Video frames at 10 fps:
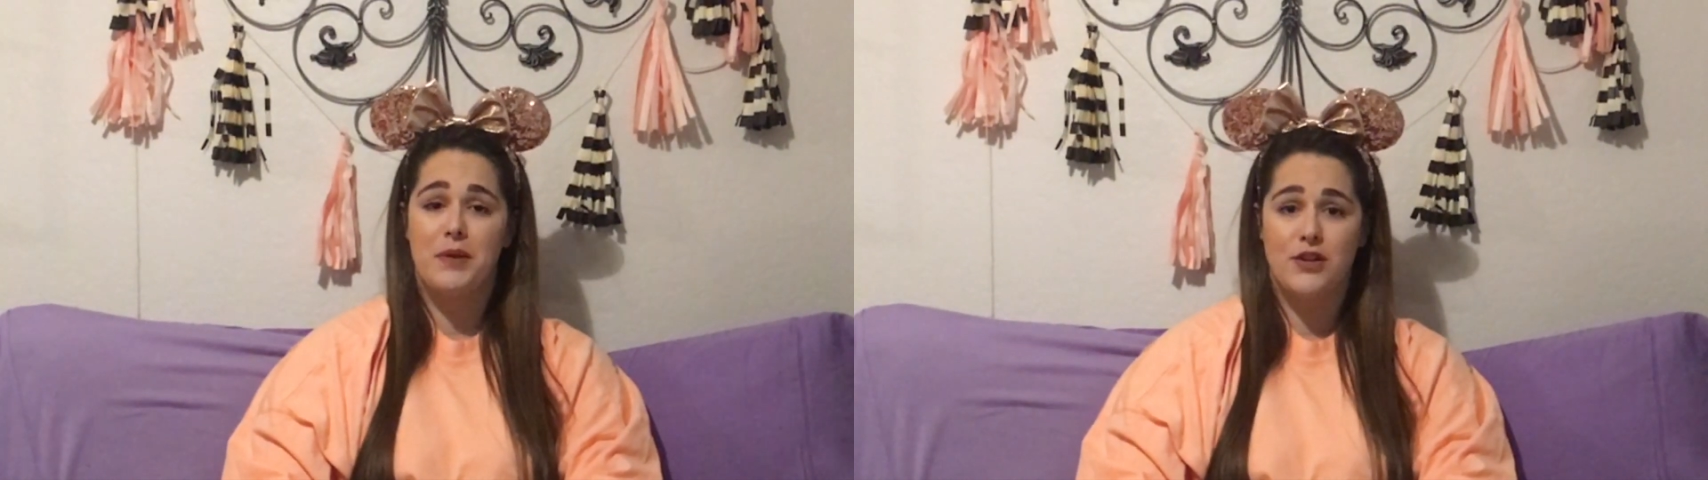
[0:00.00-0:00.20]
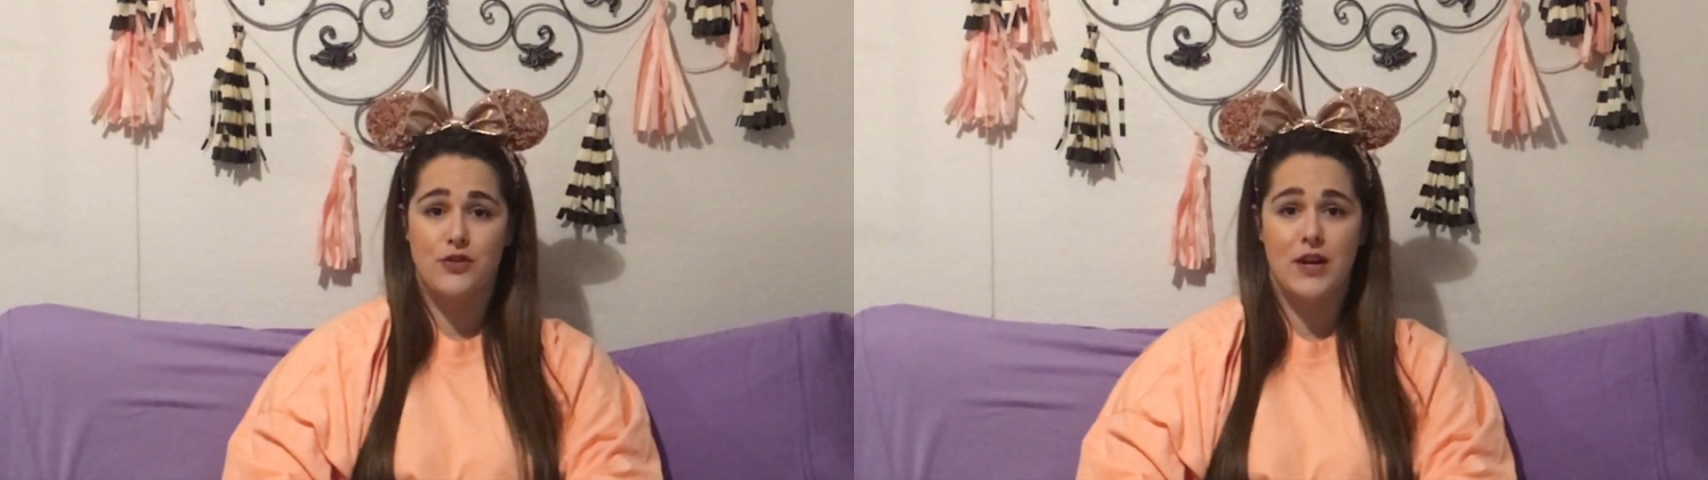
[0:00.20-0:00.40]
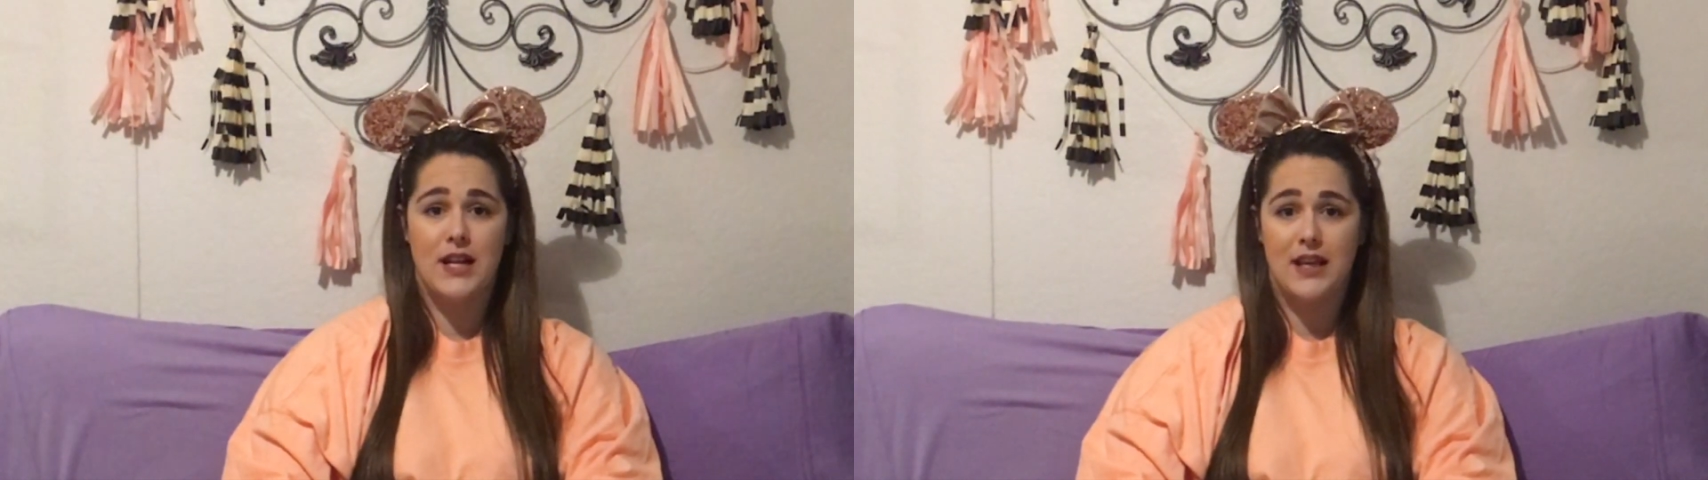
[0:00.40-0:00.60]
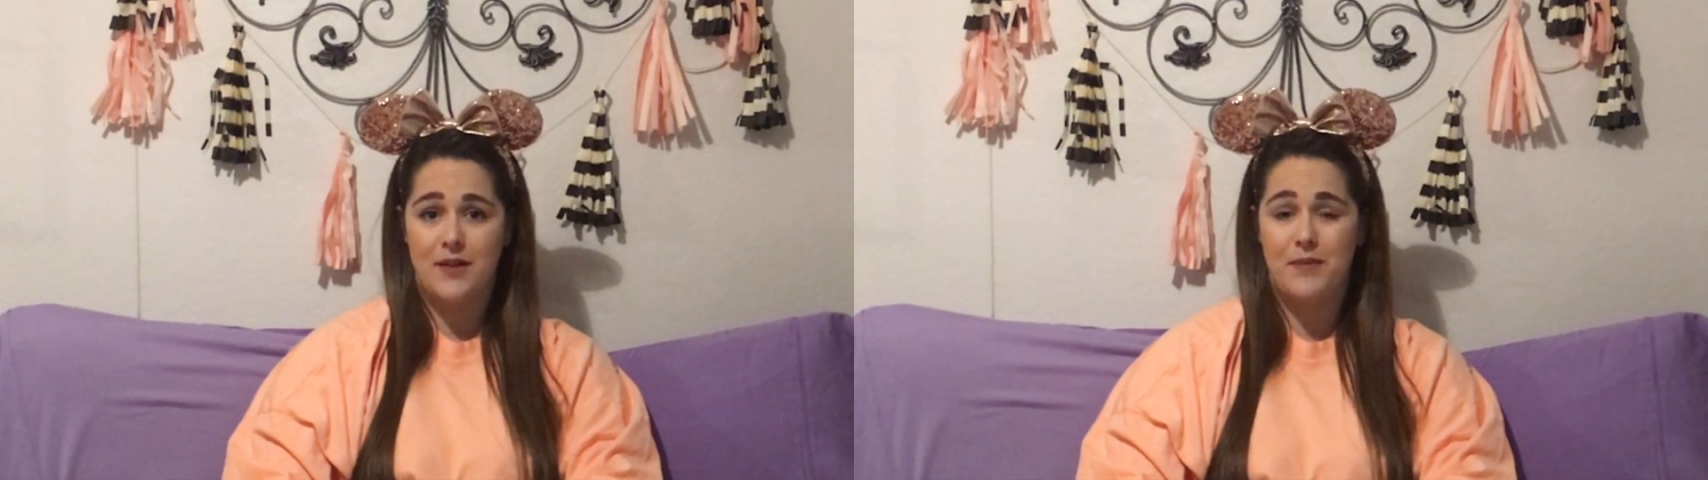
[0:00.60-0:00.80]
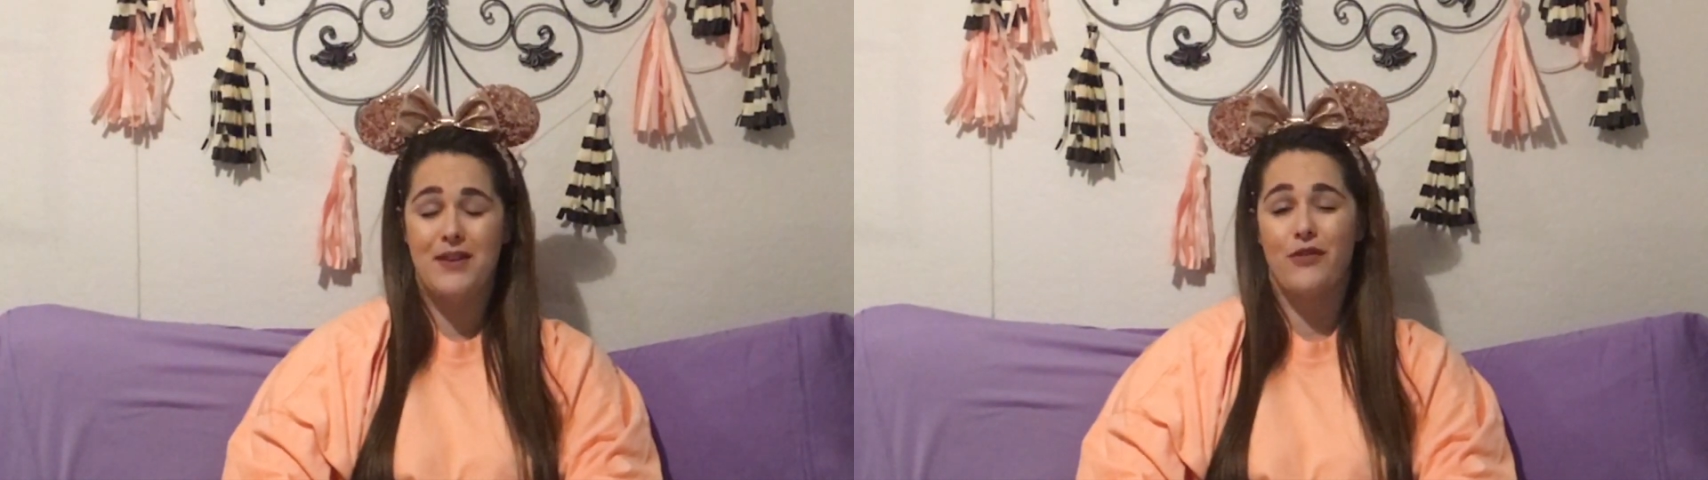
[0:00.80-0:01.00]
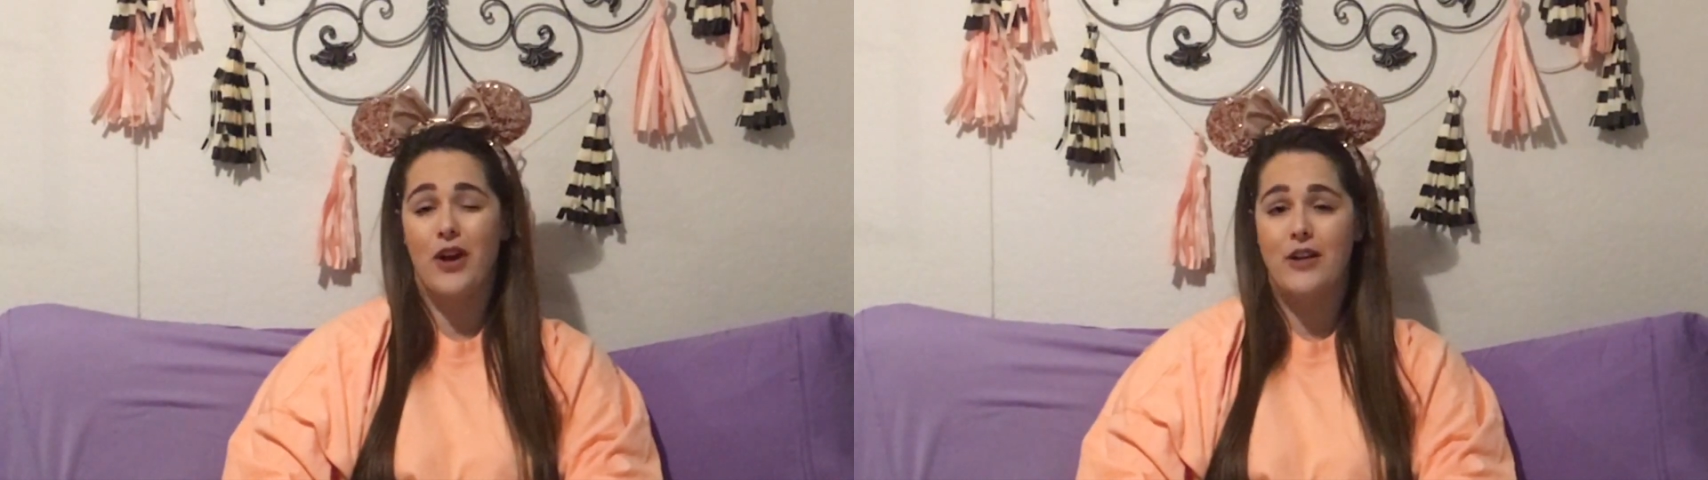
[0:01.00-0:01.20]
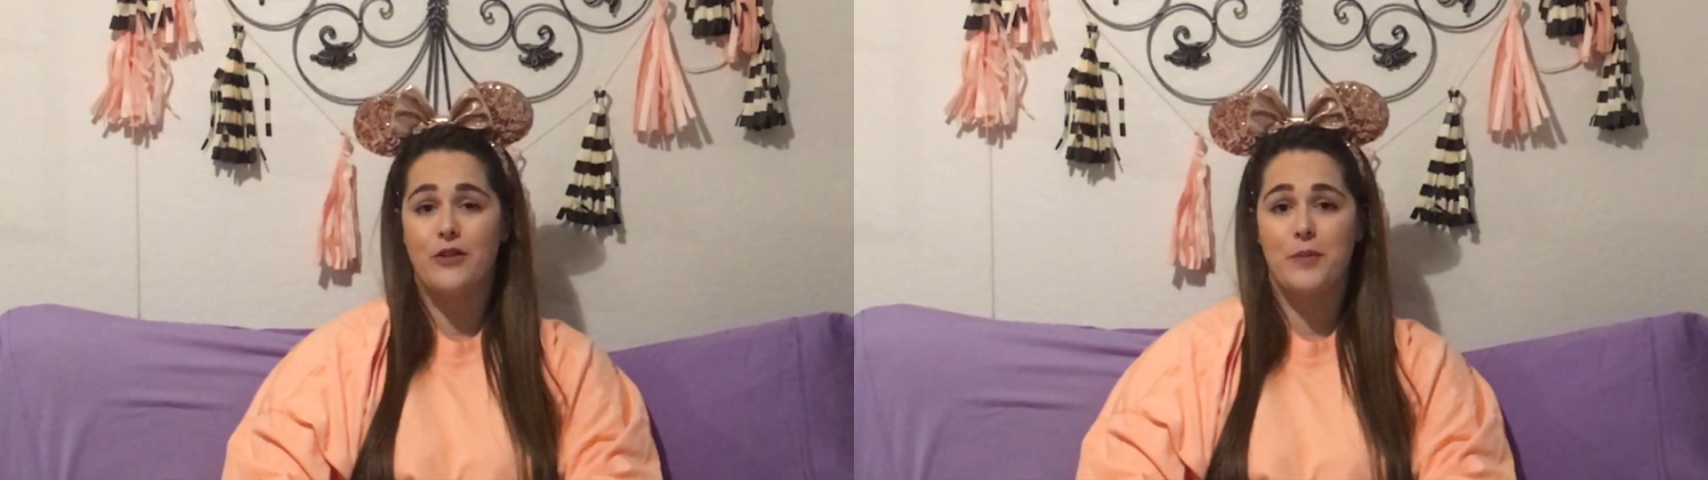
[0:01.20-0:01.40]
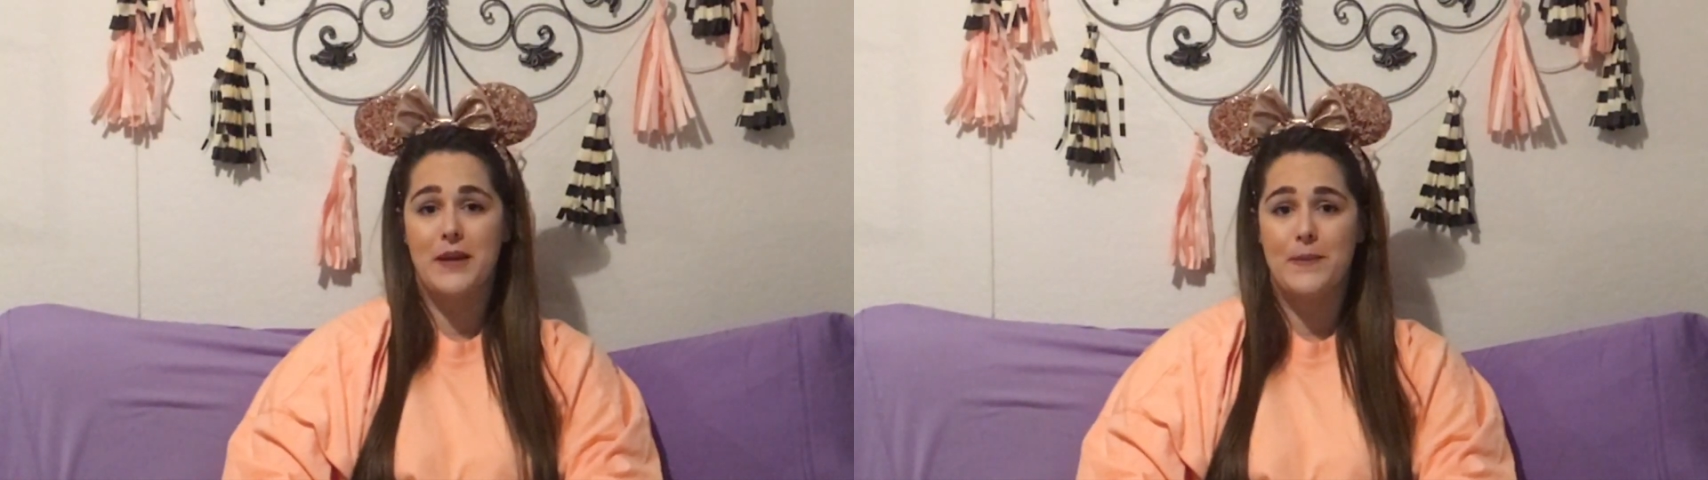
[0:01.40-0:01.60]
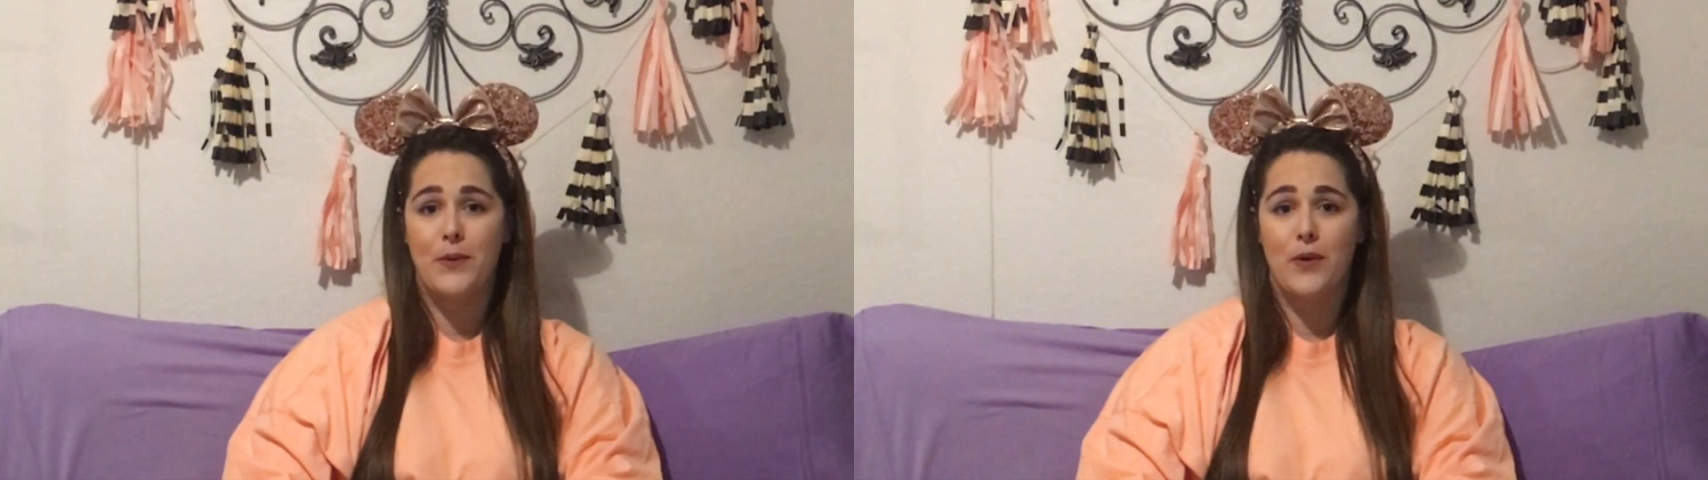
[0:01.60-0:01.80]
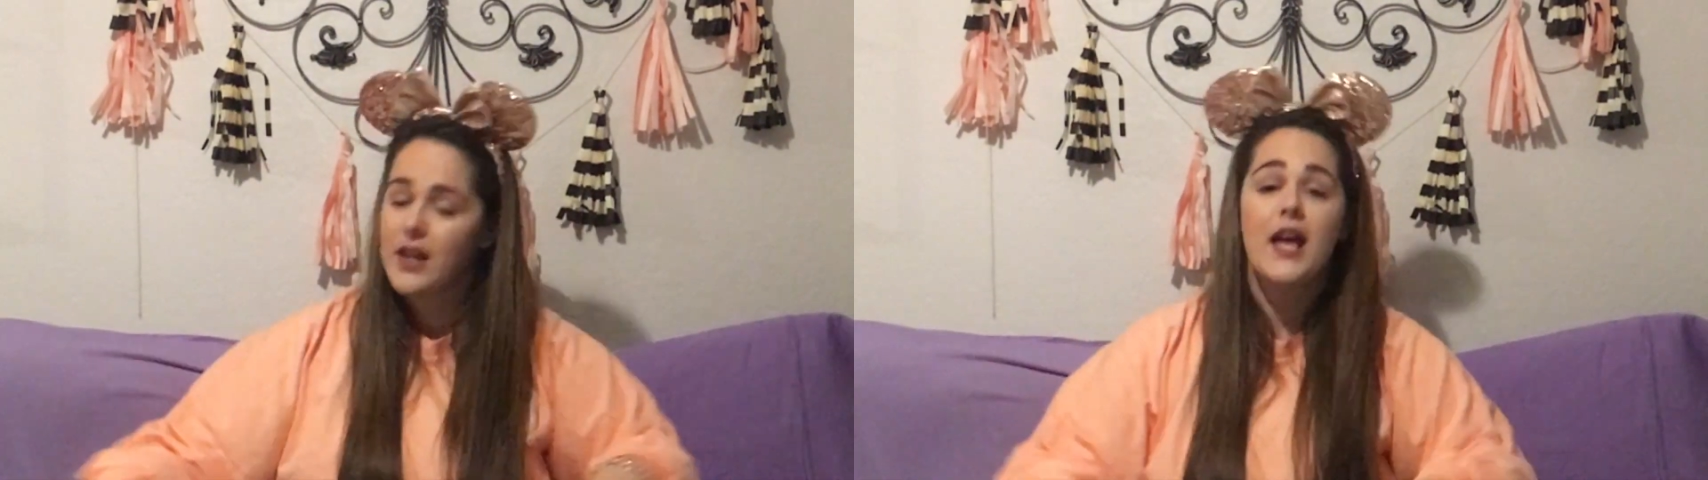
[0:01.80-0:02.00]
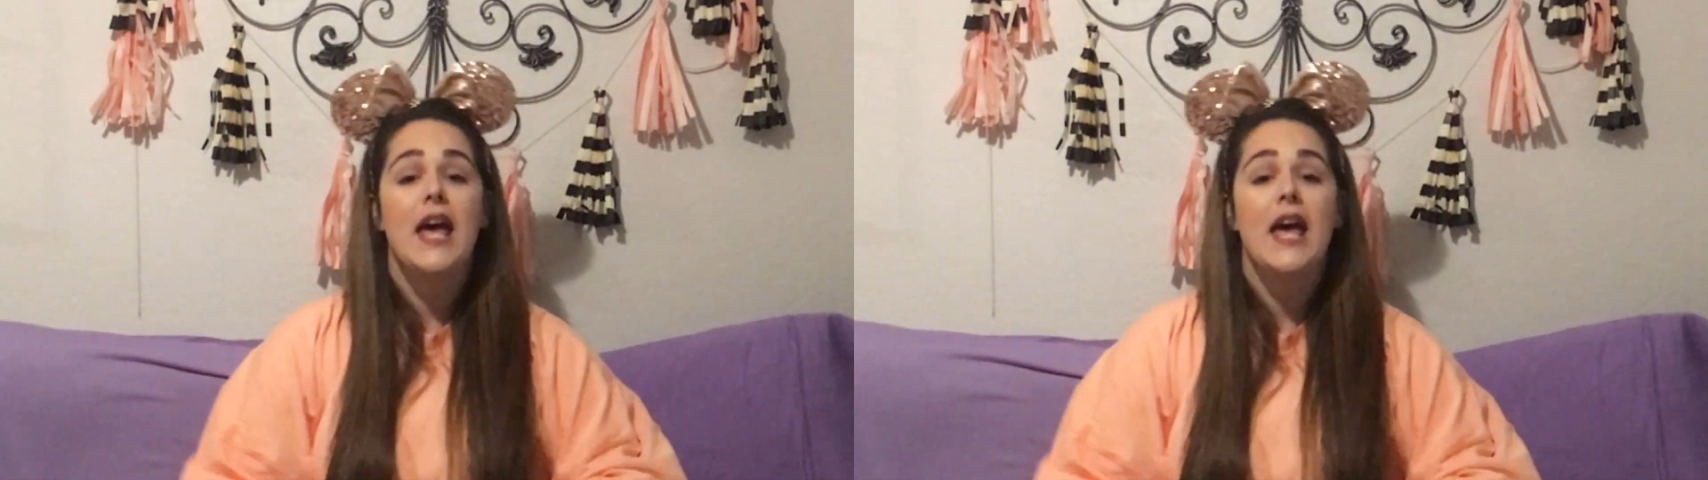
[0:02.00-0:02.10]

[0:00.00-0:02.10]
pin trading can be for other people.